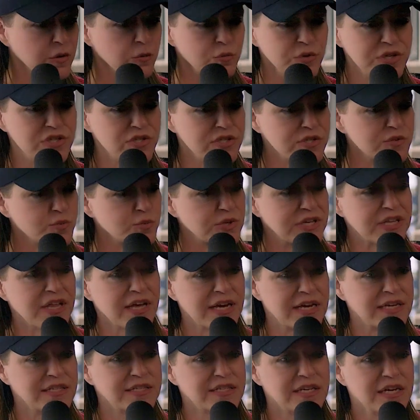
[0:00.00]
we just
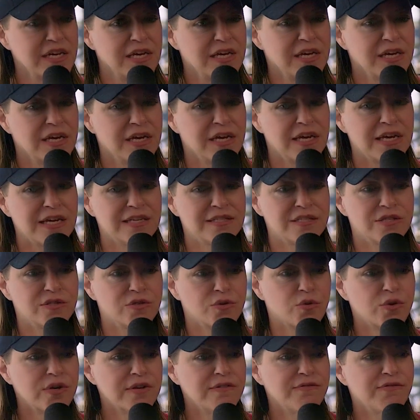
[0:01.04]
realize it's
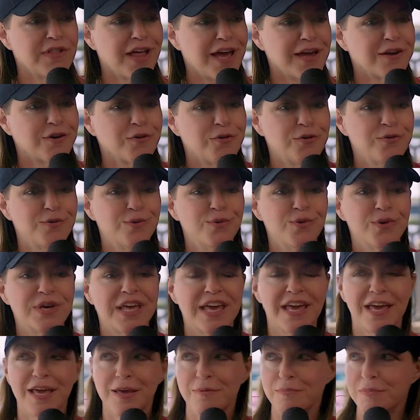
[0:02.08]
sort of like who
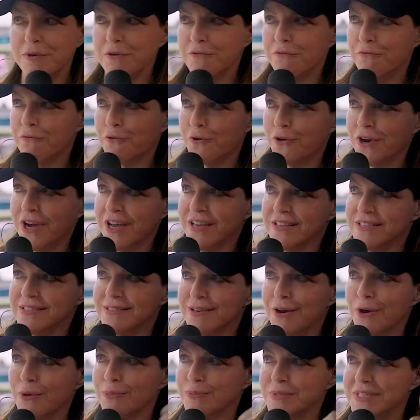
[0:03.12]
came before us
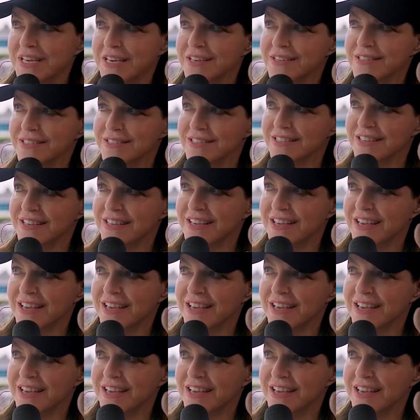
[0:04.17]
helped us.